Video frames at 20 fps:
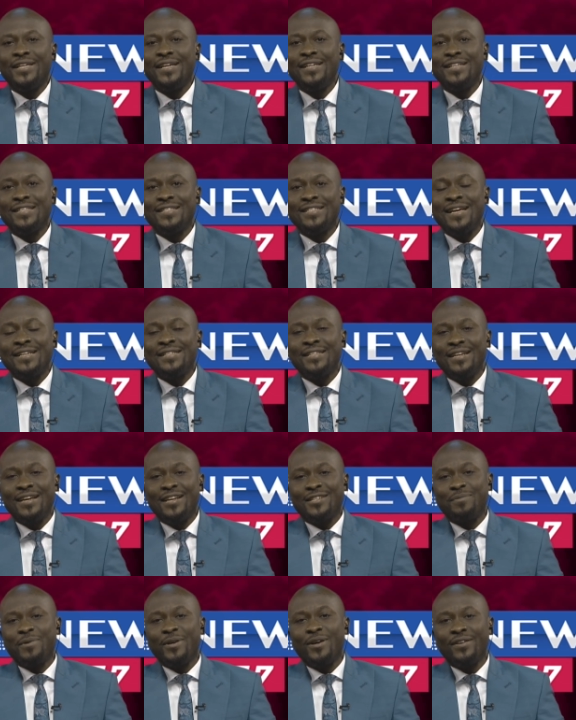Well, agenda
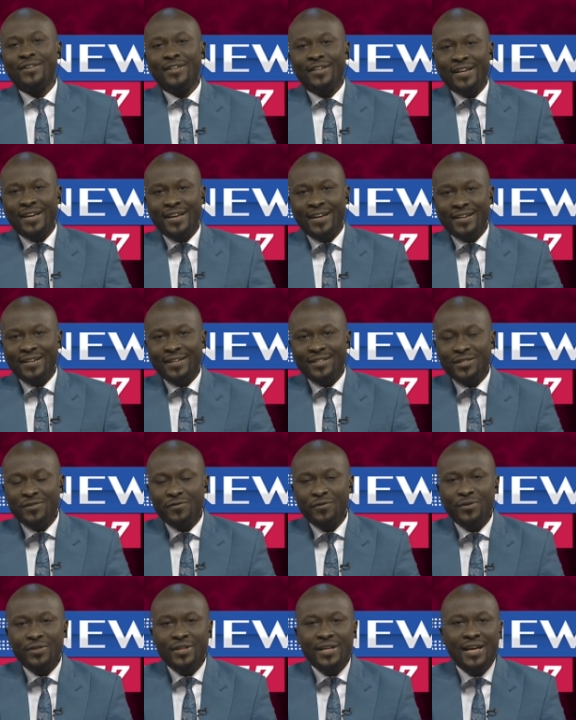setting has begun in
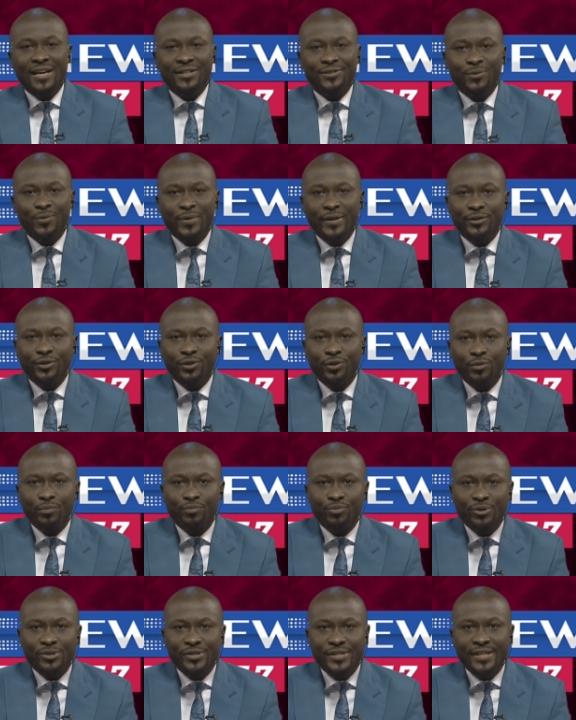earnest for the
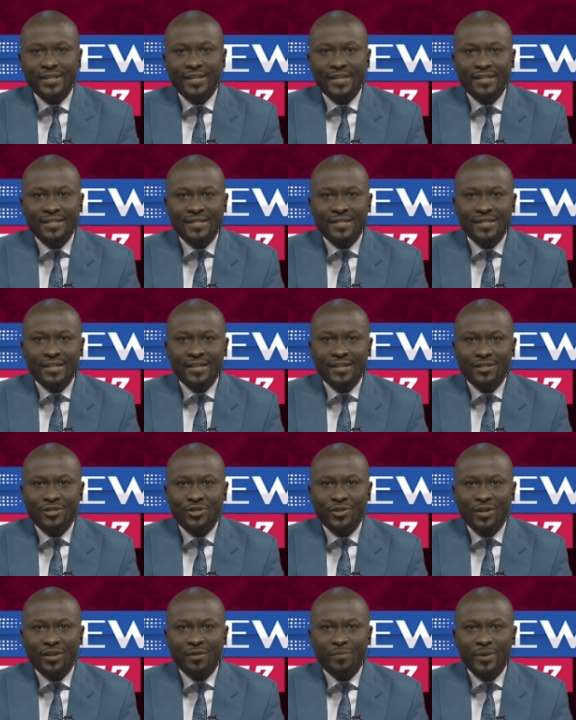Ashiwaju
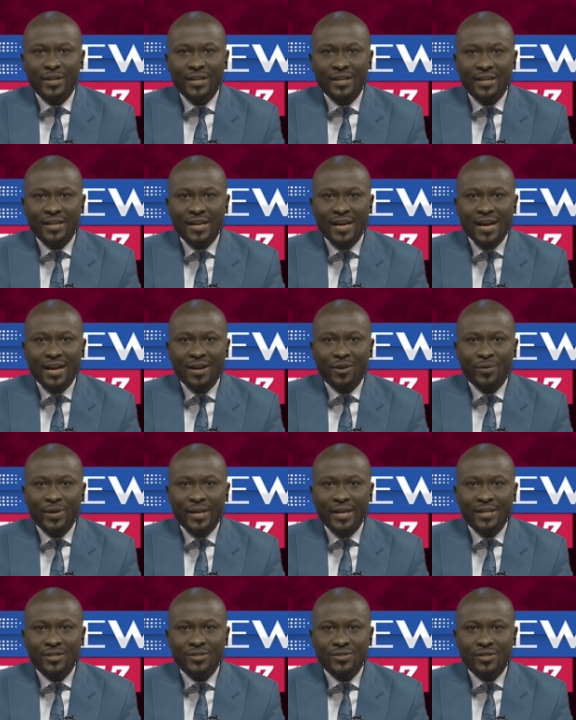presidency. Joining me
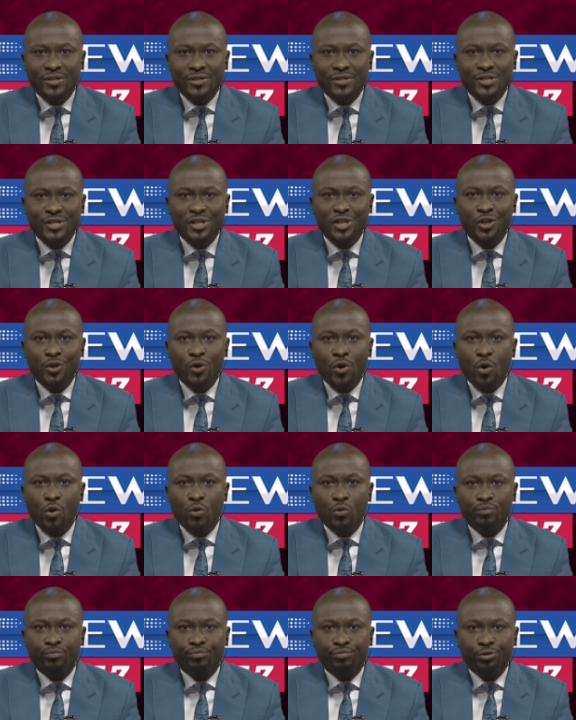now is the
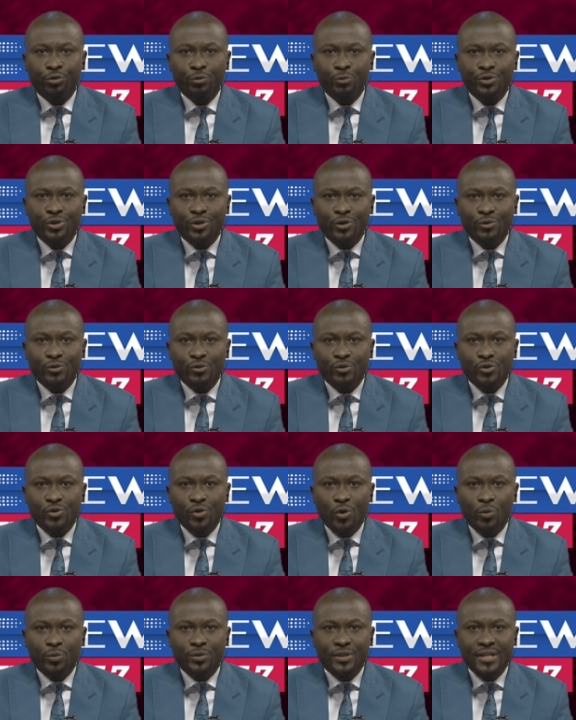C E O, Brute
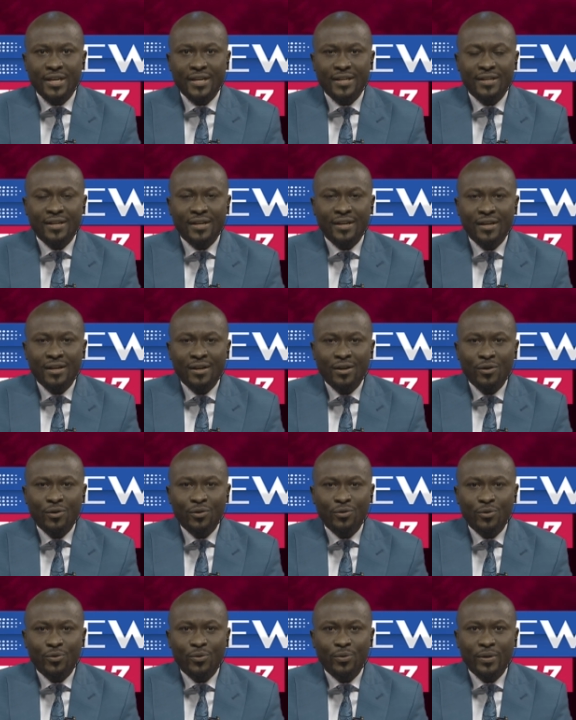Consulting,
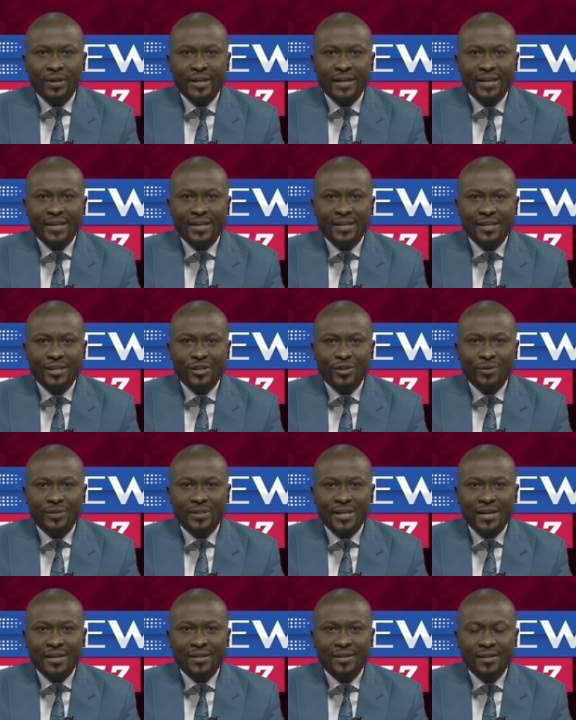Olukunle
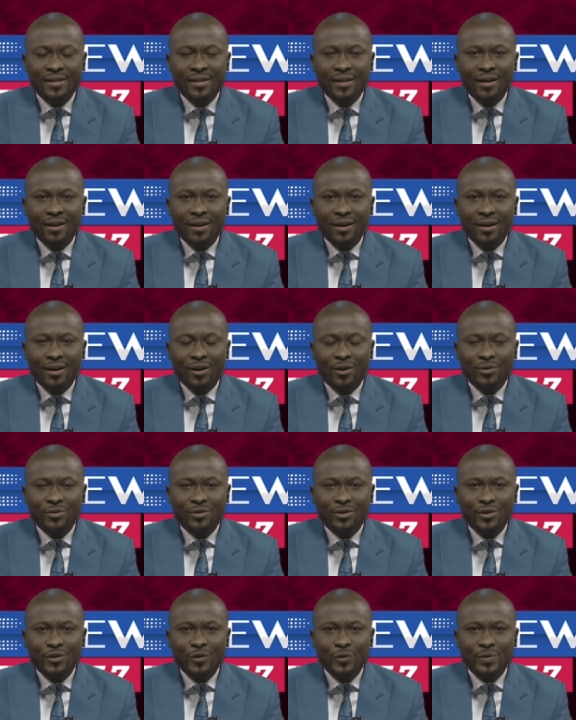Iyanda,
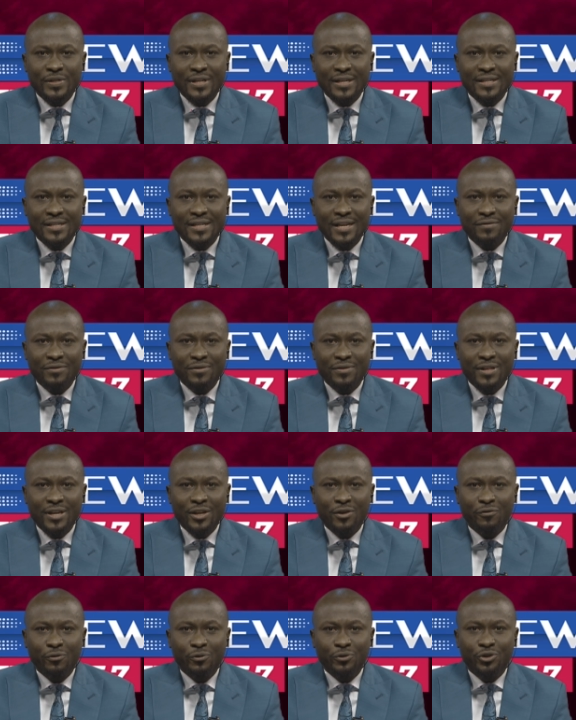uh, on the news at
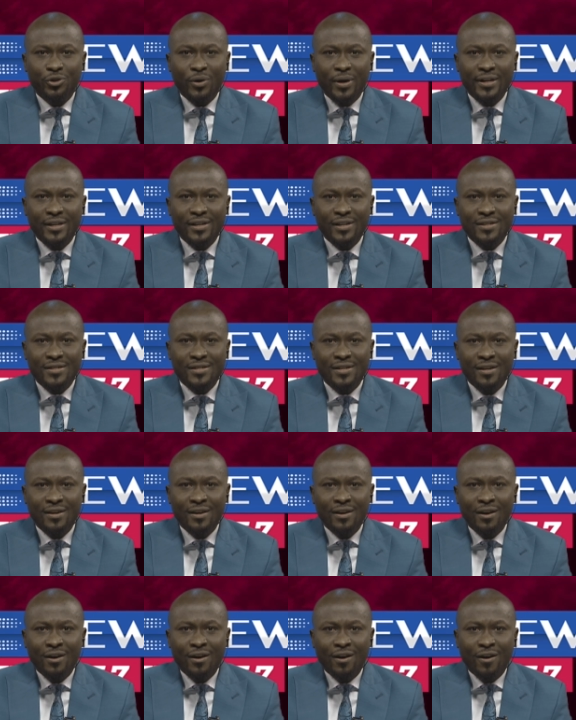seven. Thank you for joining
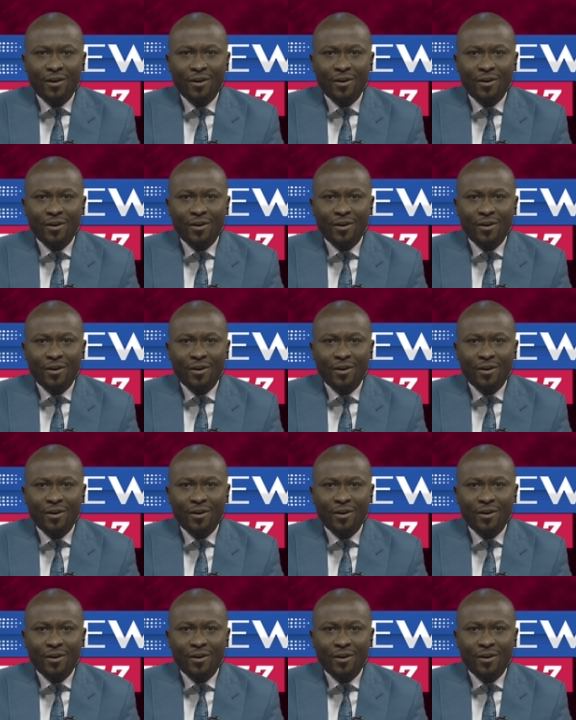us